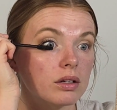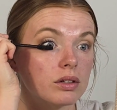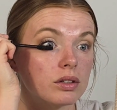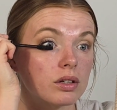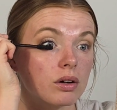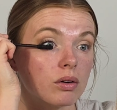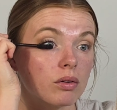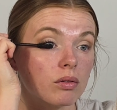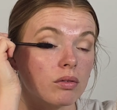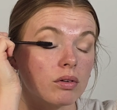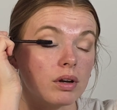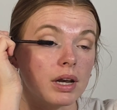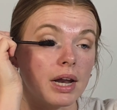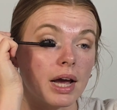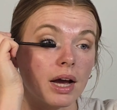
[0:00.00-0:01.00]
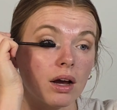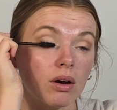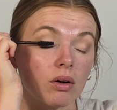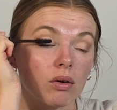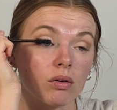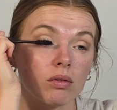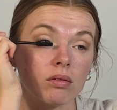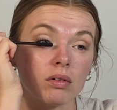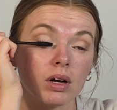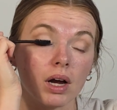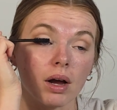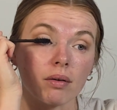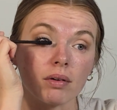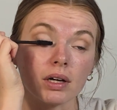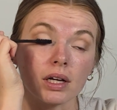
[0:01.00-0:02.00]
So now
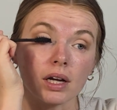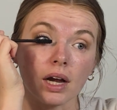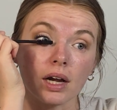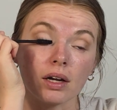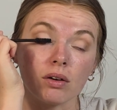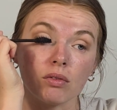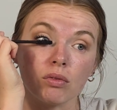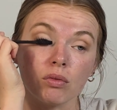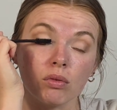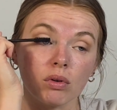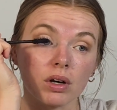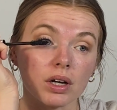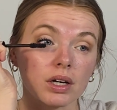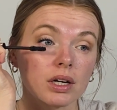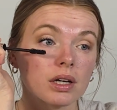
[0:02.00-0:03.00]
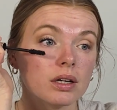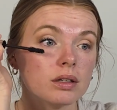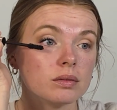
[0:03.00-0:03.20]
I'm gonna kind of work,